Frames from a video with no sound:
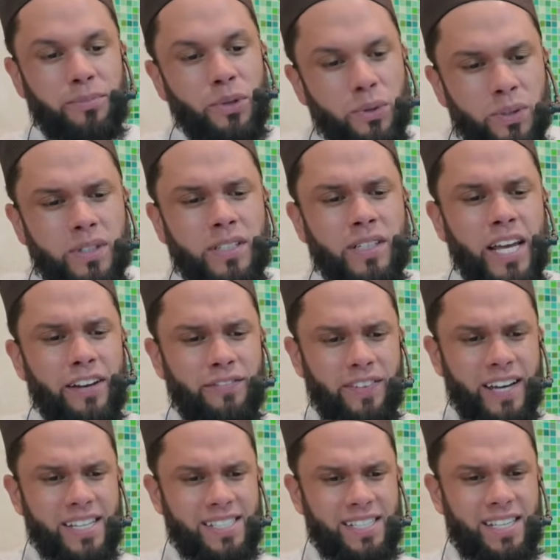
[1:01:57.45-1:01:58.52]
The broad
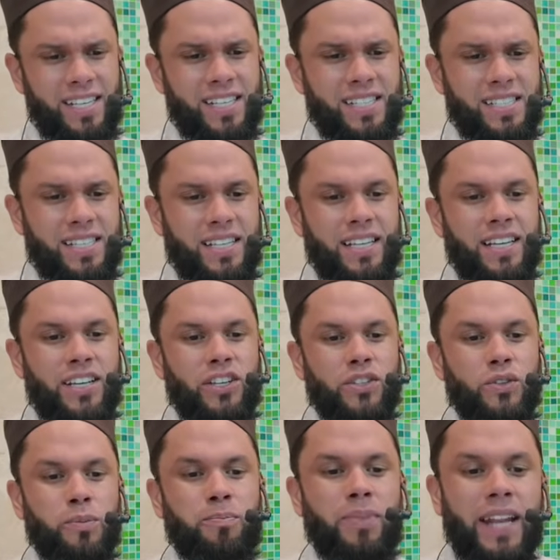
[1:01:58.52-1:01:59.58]
advice is
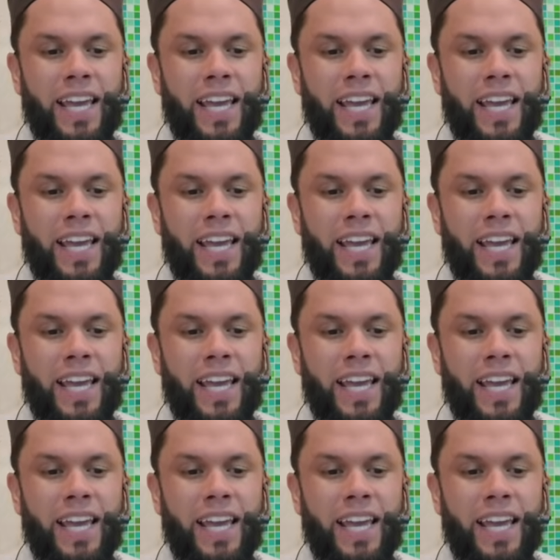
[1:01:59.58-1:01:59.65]
to